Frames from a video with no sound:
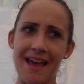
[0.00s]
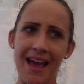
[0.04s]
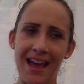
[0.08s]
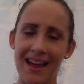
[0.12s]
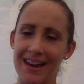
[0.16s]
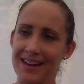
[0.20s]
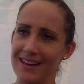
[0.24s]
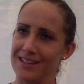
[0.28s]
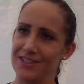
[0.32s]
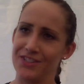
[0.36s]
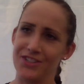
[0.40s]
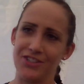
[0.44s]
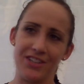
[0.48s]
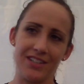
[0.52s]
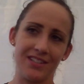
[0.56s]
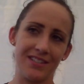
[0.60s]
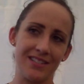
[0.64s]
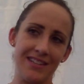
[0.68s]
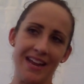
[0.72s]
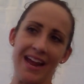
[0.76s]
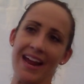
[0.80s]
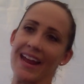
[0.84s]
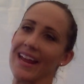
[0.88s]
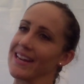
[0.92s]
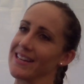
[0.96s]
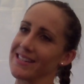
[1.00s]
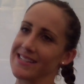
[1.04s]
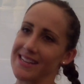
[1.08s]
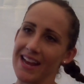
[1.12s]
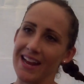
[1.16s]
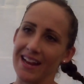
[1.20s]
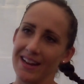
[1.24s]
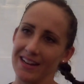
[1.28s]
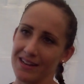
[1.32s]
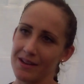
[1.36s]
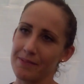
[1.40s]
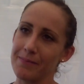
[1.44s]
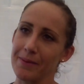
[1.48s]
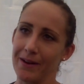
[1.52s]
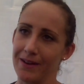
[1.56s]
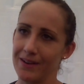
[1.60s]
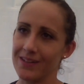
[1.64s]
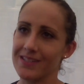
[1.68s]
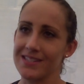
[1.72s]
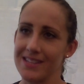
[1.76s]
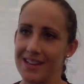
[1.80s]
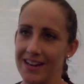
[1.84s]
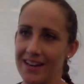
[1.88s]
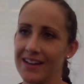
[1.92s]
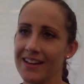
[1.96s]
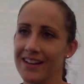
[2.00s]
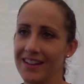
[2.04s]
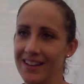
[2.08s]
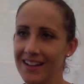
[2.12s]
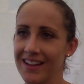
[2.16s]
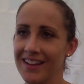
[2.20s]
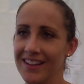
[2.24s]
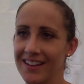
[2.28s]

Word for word: that is just night and day in comparison.